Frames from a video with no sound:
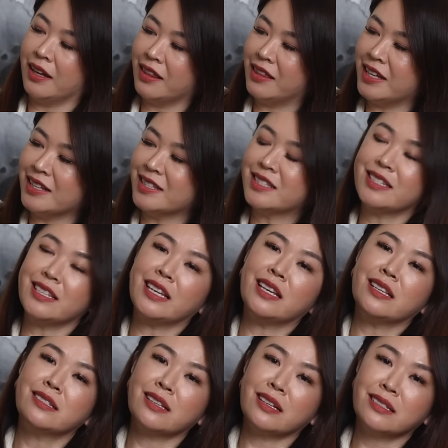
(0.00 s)
This
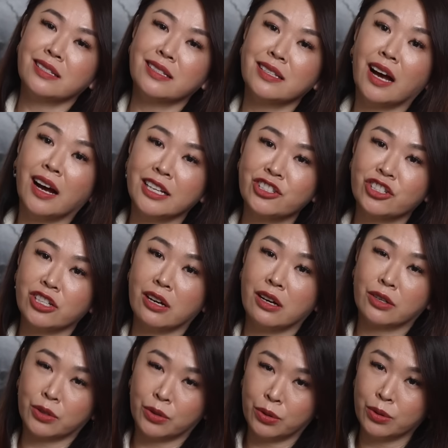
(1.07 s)
is such a
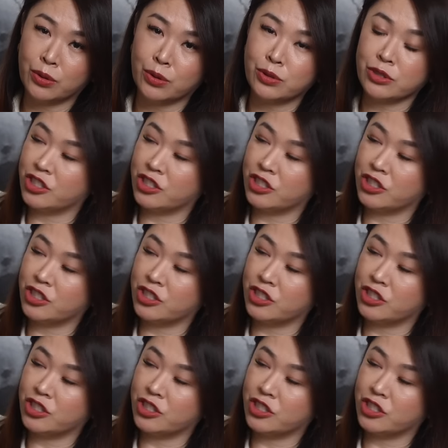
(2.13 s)
cool